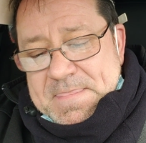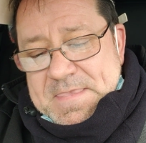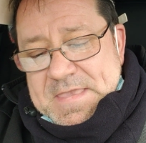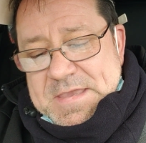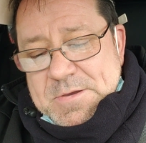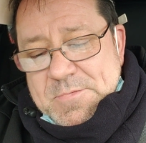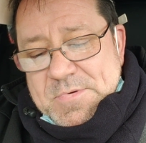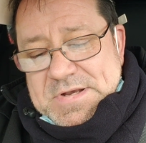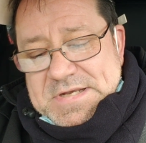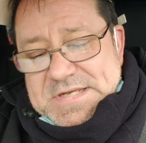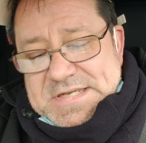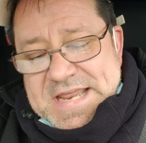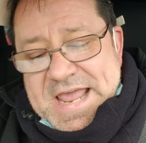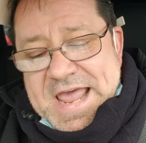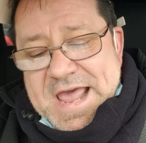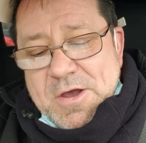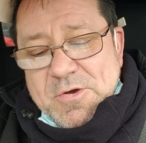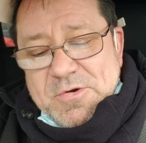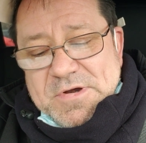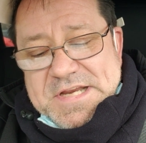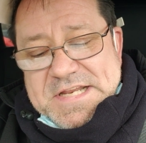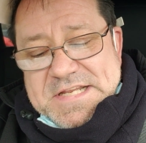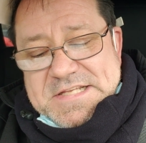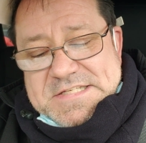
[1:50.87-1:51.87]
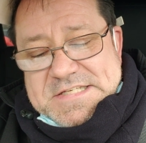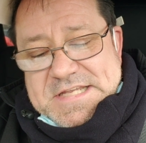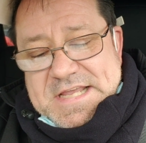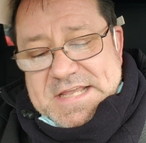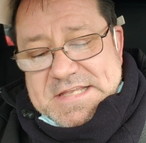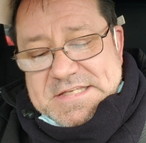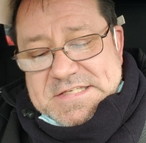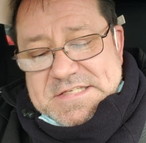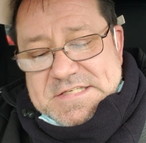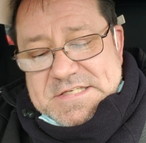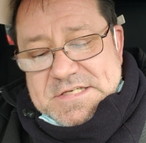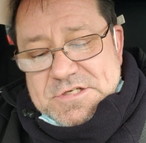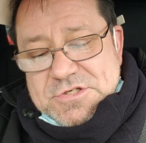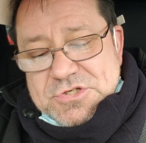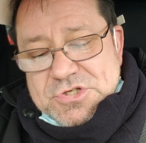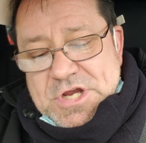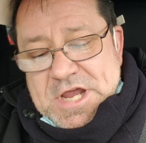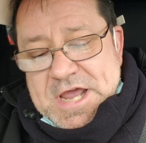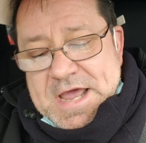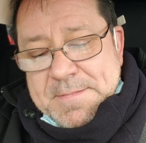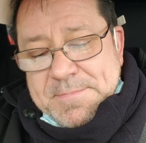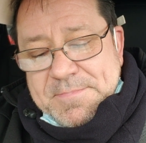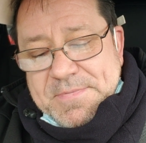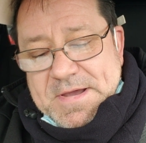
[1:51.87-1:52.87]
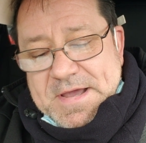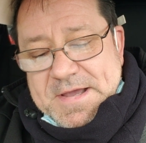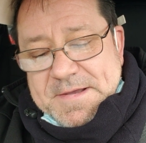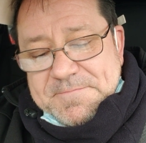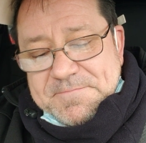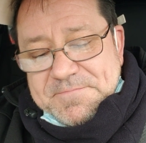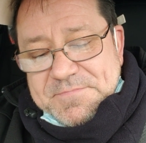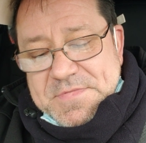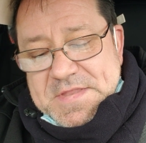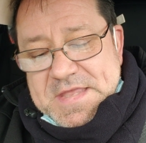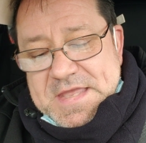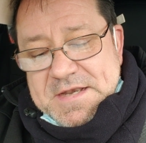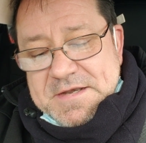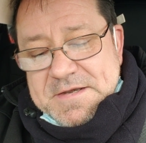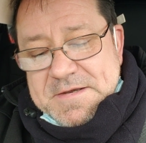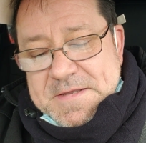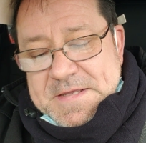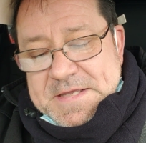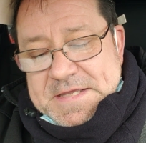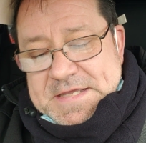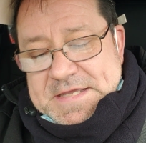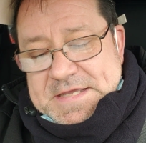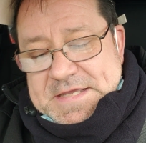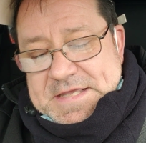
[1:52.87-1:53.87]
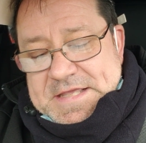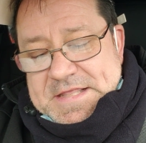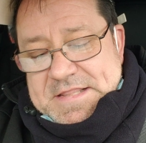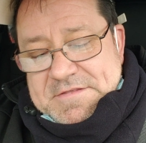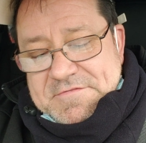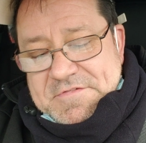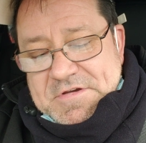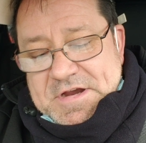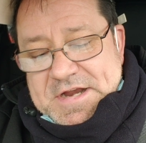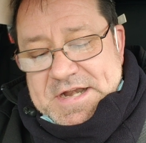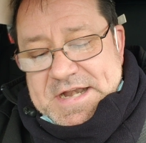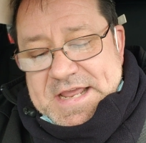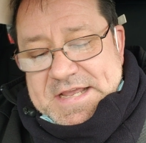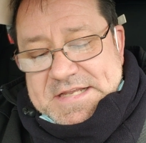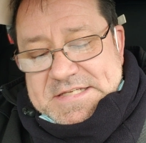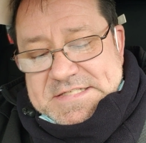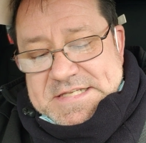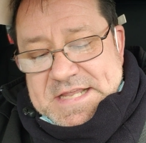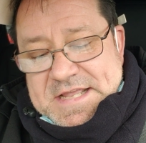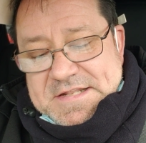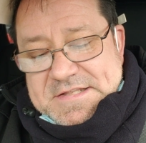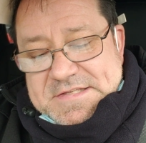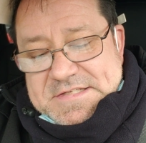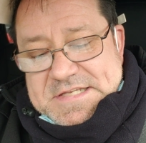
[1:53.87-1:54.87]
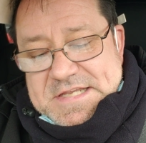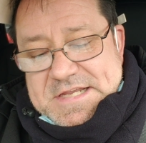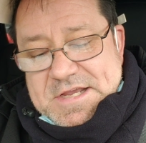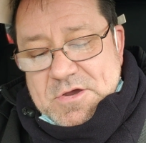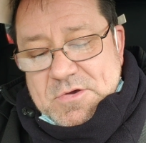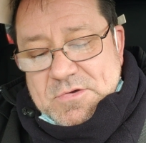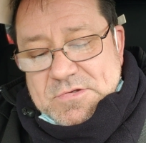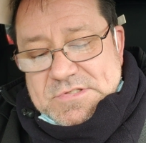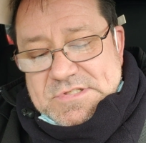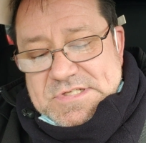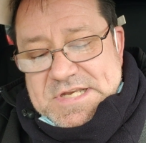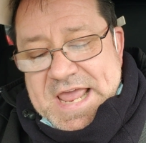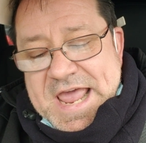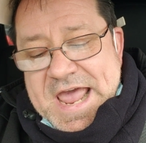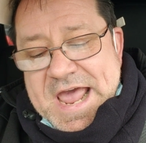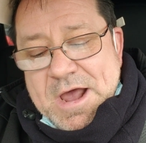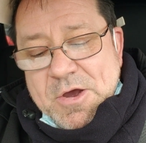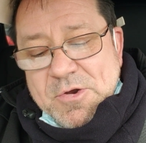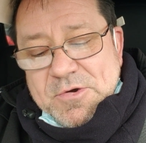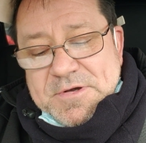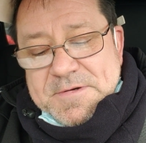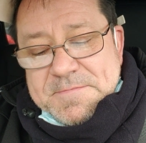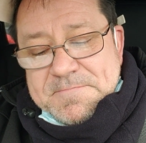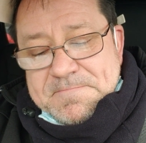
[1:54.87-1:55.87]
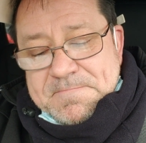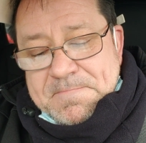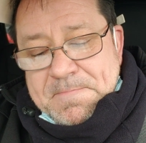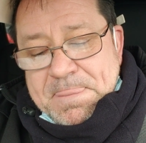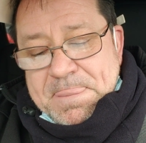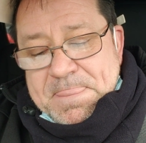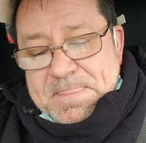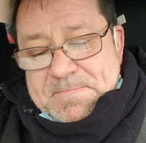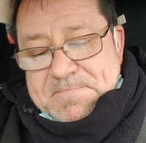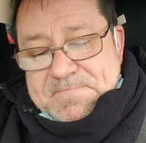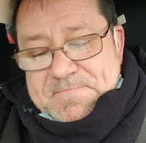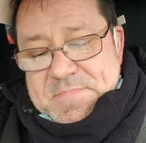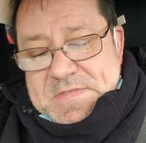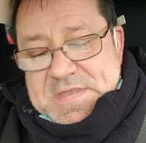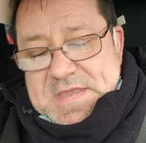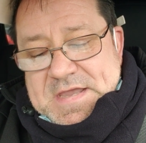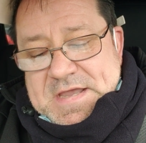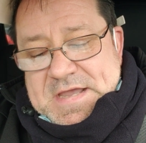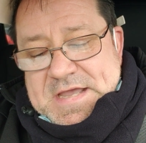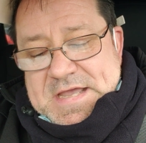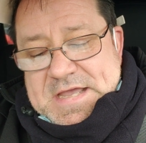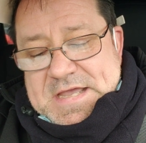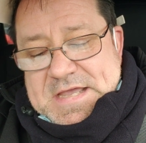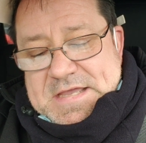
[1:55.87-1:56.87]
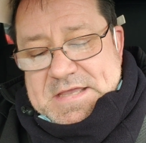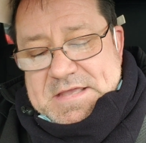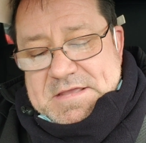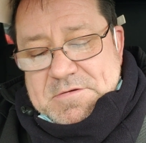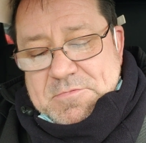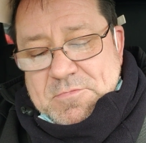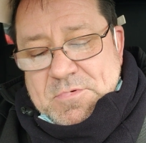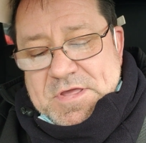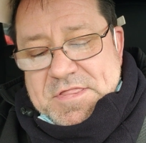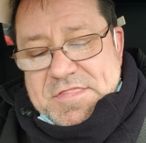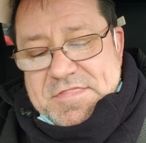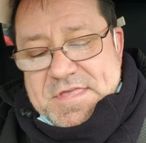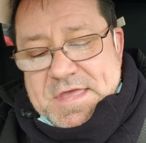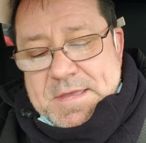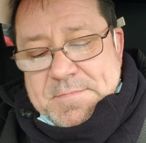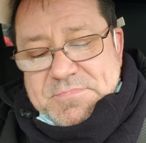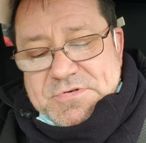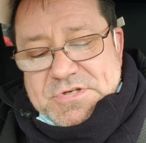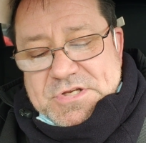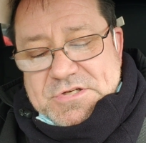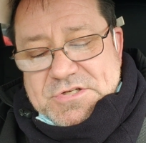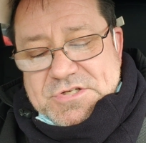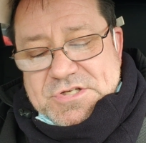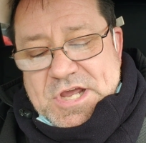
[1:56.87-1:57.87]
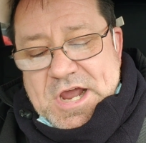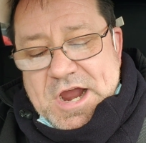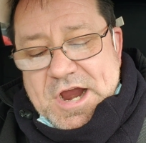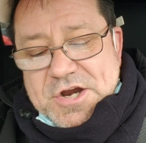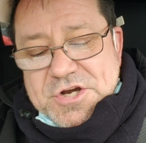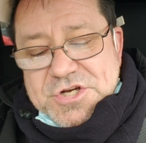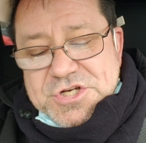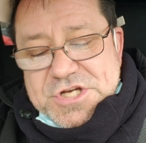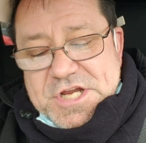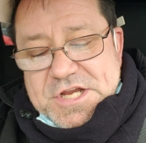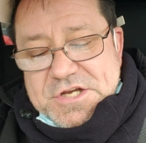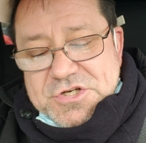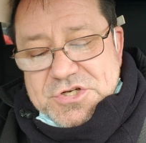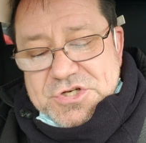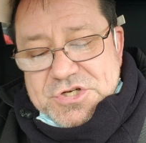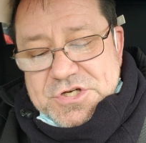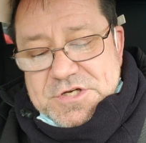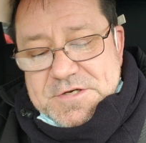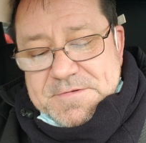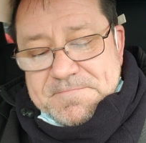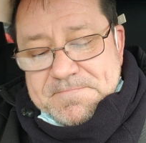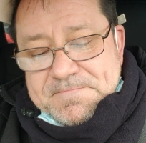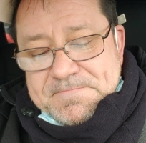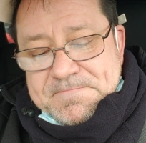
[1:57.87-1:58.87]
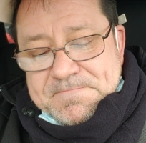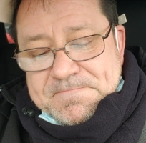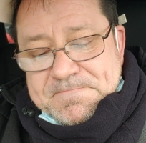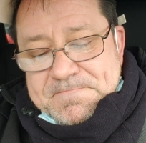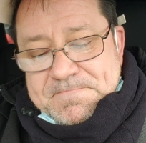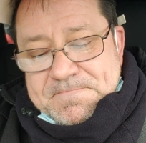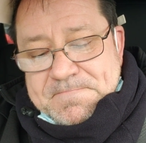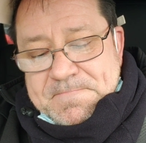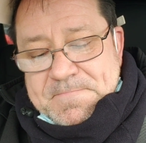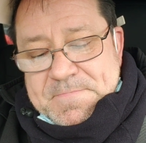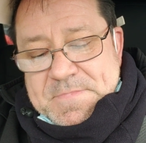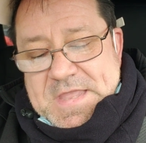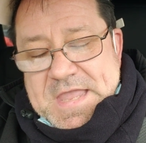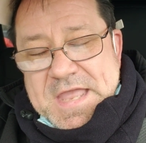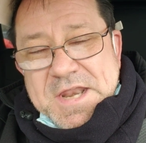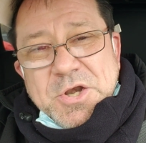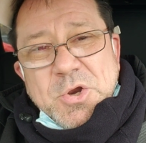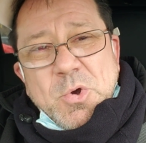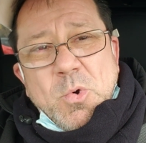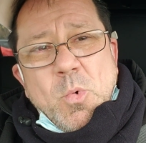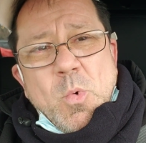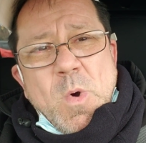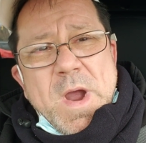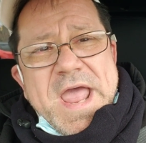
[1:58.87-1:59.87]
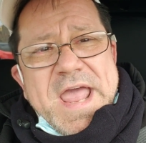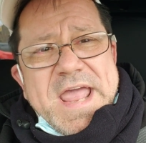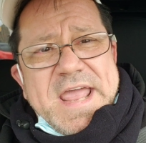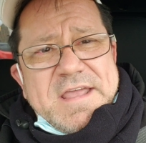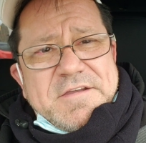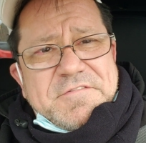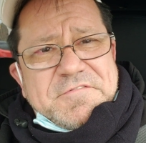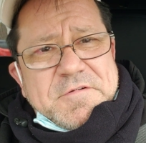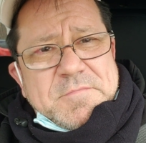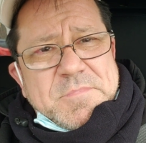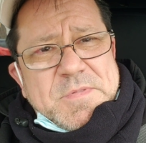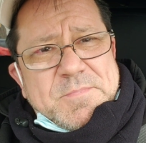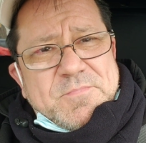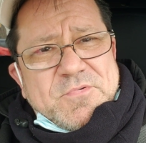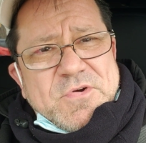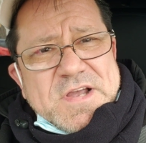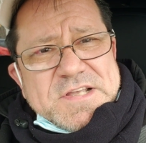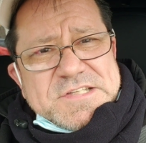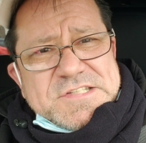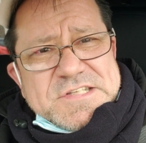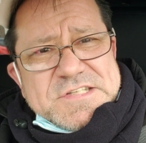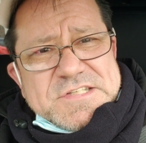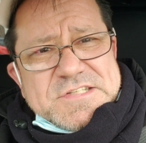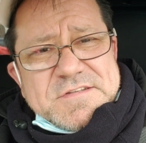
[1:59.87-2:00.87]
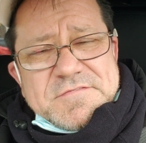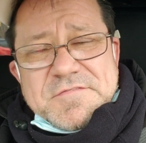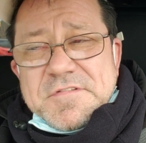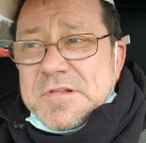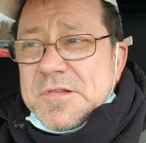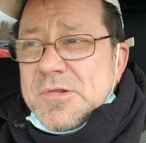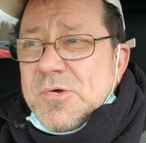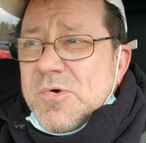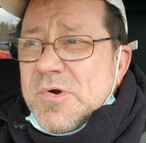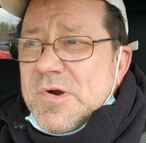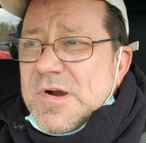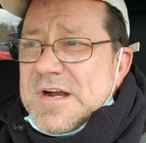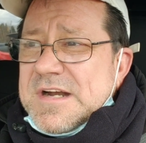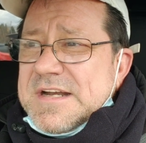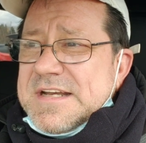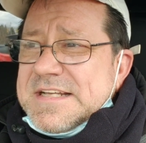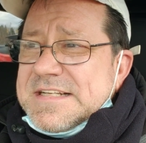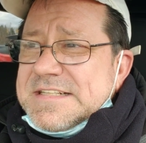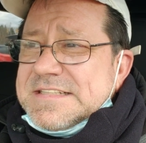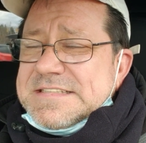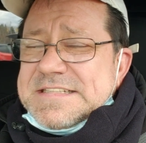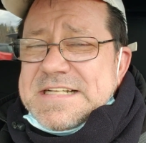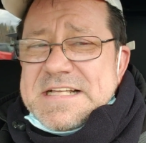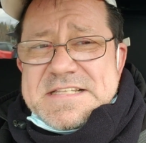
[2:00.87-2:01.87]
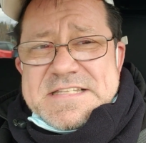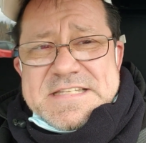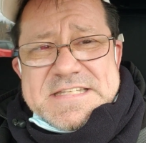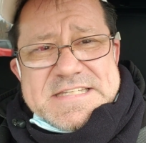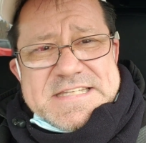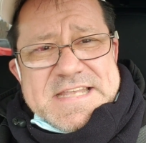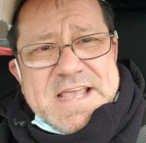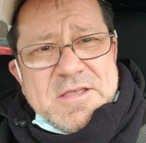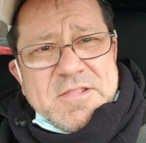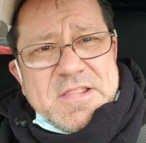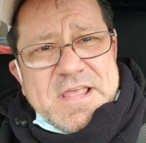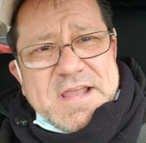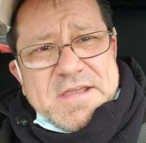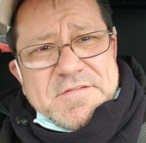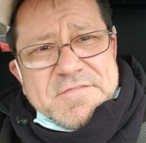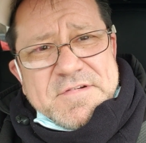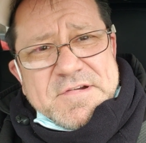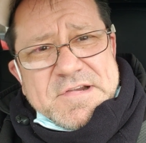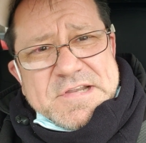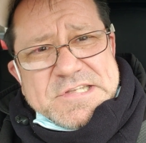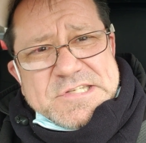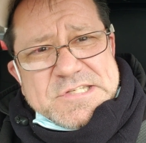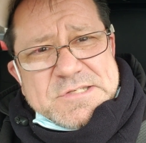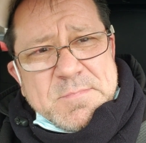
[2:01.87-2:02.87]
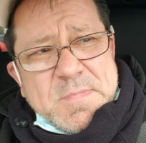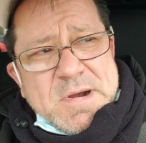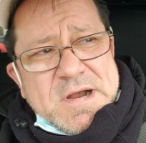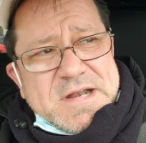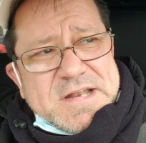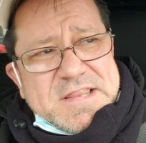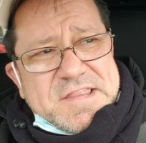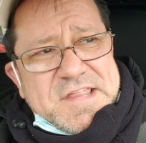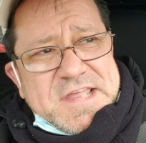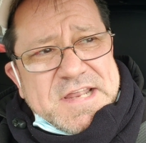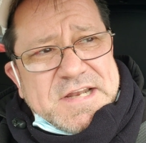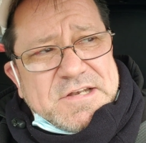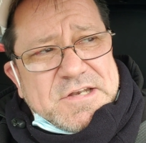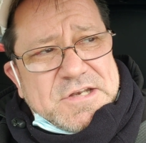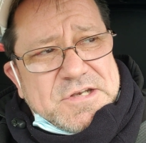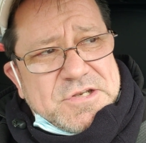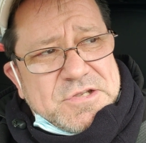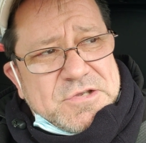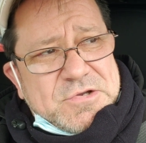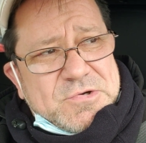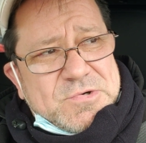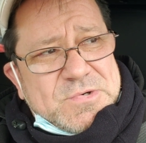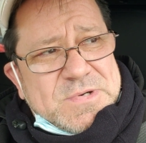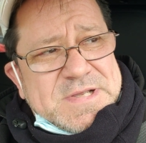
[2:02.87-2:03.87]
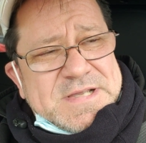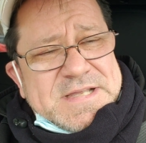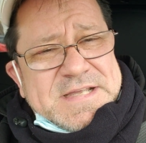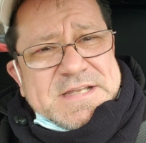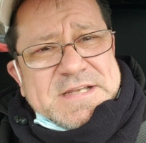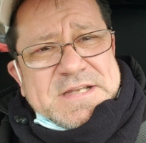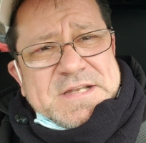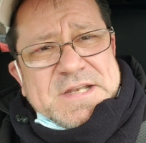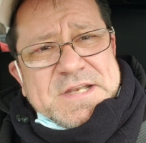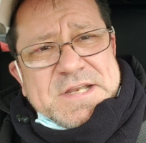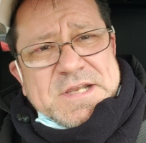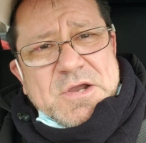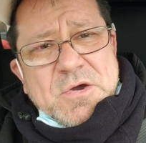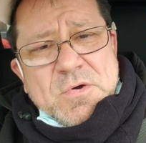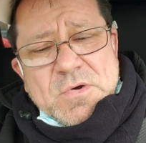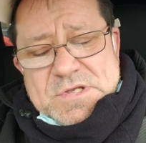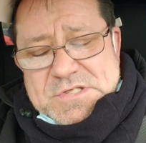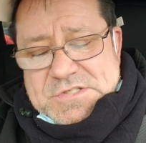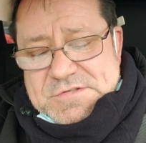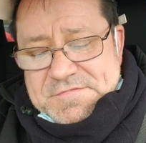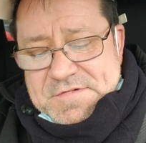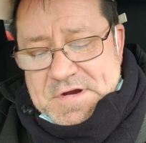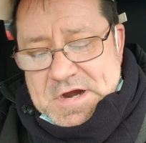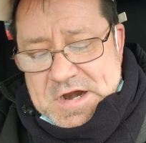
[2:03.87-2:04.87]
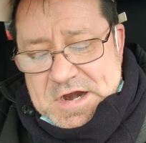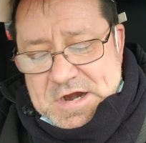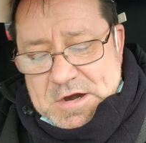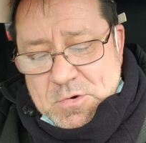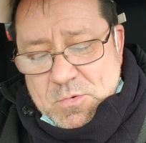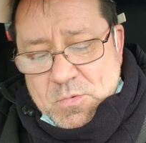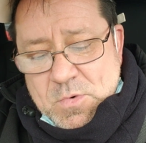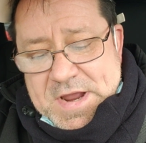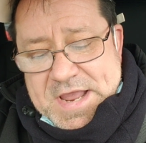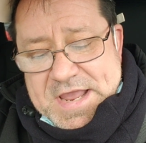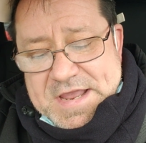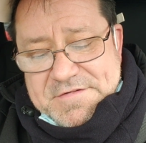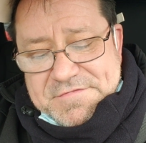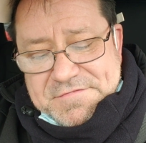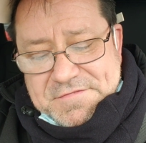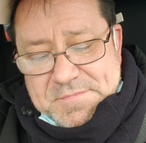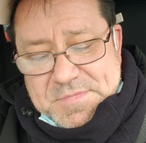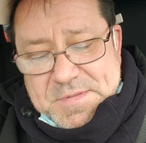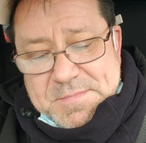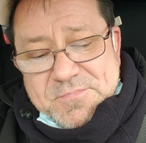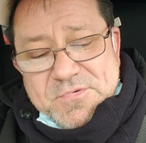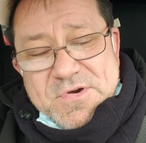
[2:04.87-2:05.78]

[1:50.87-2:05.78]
He went down, he says, to Joppa. And then in the very next sentence, he goes down uh, with them to Tarshish and away from the presence of the Lord. Doesn't sound like a very smart thing to do, to go as far away from the